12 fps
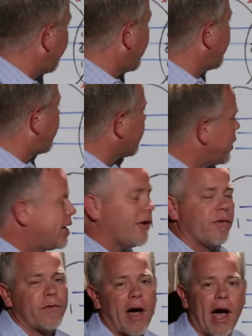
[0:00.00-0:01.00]
from 3 to
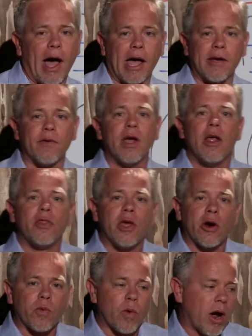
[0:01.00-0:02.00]
5,
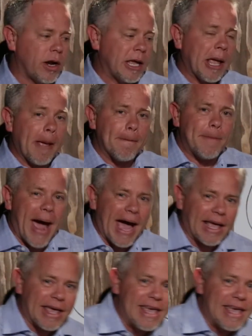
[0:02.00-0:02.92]
they're running back